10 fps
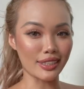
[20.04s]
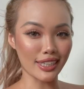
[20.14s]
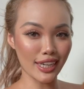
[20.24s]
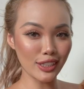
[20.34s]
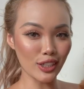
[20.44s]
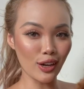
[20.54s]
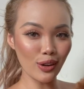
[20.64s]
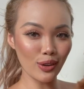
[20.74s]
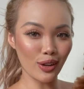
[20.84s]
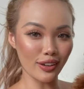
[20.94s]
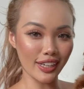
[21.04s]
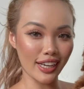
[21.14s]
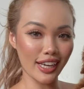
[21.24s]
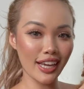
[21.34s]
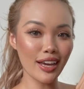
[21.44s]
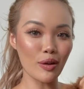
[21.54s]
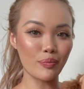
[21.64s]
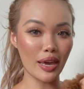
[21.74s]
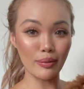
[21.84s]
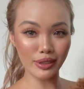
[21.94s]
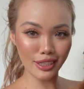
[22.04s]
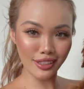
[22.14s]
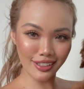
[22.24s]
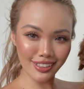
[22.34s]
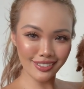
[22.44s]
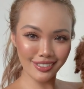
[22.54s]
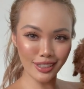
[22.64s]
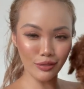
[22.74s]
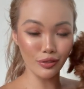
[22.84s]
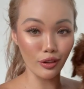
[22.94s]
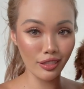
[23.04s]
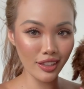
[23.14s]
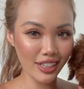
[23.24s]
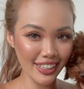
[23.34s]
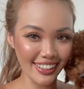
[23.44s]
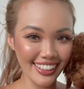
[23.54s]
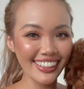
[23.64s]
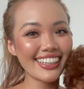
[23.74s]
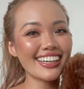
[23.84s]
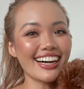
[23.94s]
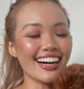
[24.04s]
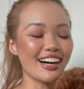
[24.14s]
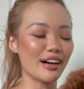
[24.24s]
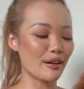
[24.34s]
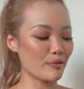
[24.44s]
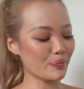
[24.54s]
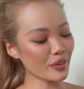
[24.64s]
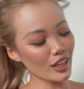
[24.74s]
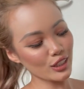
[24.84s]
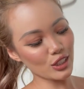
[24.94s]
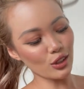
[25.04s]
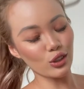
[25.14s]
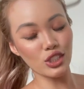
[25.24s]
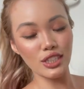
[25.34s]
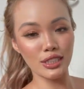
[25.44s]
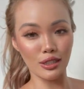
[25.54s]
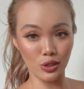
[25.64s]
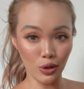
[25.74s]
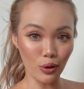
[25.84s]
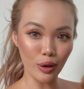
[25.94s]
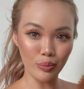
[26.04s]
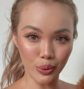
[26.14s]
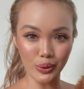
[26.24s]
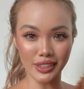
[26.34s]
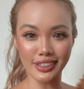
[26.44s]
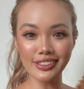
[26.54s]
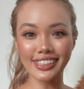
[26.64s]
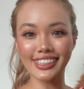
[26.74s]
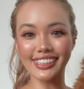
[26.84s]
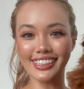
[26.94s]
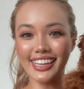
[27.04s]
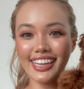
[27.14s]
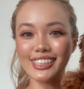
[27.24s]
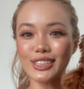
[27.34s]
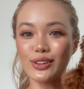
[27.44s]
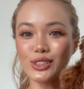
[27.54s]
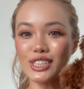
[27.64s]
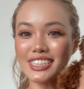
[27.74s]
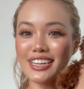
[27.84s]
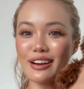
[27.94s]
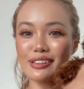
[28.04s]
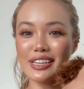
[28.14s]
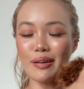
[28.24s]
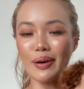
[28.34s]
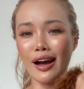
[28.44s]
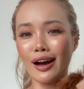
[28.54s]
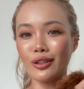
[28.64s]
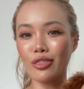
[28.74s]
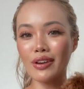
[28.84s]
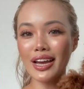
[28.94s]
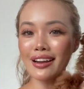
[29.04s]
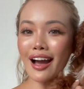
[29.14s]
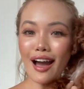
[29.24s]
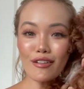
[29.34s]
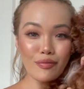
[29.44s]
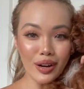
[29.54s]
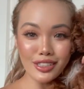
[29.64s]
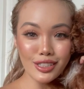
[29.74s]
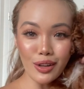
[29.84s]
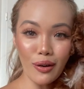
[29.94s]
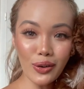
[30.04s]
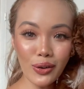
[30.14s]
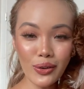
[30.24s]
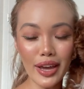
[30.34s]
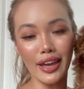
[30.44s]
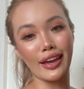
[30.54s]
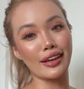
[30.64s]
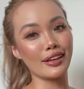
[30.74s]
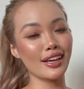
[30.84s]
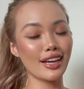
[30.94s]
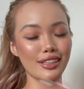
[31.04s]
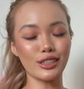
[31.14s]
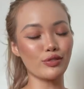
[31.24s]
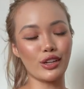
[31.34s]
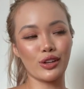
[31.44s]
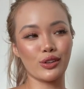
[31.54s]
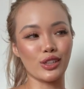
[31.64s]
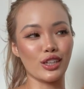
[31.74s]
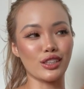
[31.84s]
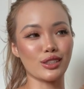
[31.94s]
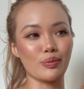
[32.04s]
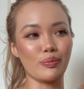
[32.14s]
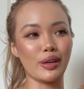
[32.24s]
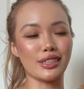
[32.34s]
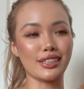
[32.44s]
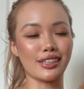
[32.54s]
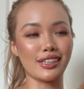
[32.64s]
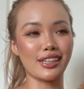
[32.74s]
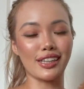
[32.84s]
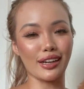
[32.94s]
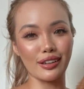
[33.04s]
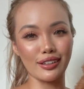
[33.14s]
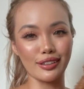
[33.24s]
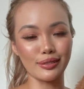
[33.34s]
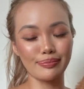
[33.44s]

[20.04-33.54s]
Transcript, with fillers: second dog okay baby T T for Thea um, so she's a toy poodle so she's currently about three and a half months old and this video is basically like a